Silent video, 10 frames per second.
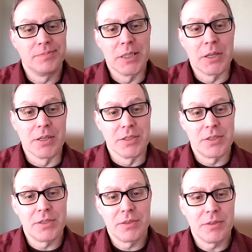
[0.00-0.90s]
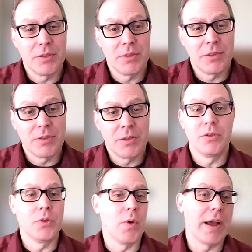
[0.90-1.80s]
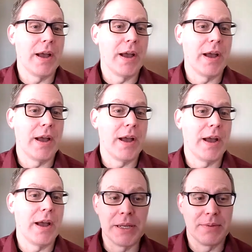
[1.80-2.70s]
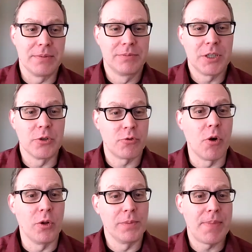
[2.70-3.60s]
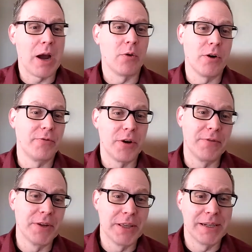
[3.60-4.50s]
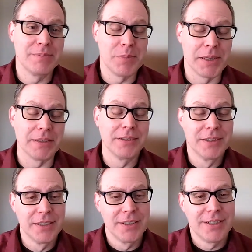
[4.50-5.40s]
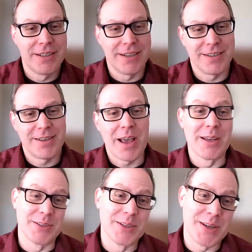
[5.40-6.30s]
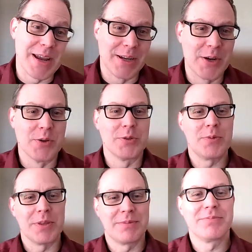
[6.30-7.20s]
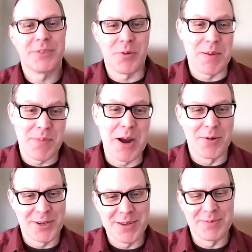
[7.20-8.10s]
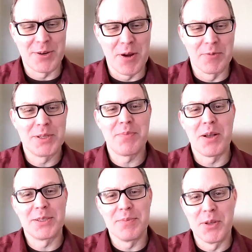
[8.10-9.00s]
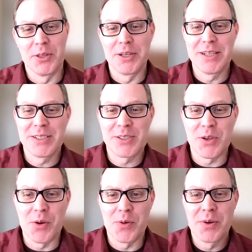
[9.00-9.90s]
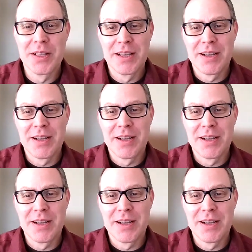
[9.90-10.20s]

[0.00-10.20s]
because you have complete control and power over everything. But as the saying goes, with great power comes great responsibility. So